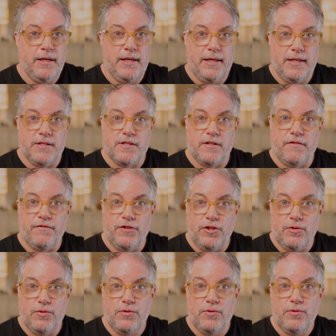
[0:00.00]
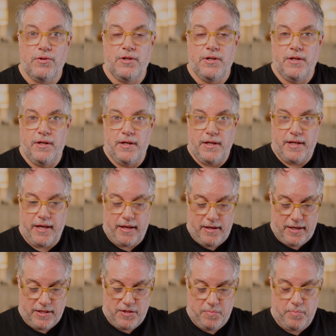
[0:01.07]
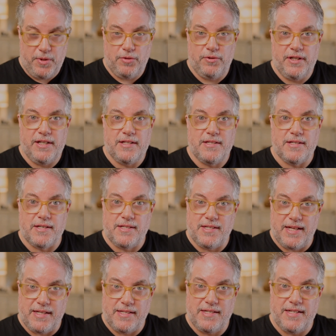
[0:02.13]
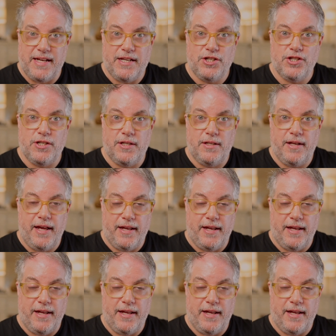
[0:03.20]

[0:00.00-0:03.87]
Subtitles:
is if you can experience a sensation